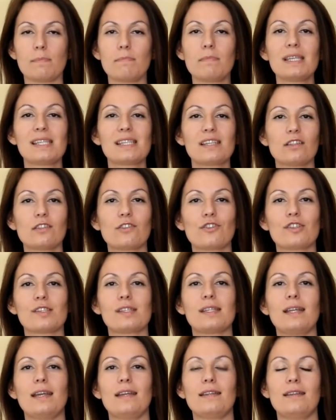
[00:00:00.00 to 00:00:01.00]

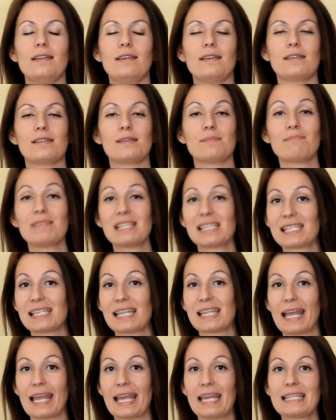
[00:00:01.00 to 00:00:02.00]
misunderstandings,
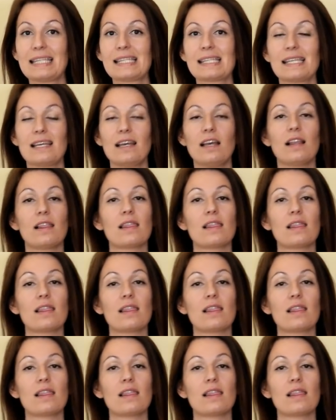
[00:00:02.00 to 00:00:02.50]
mistakes,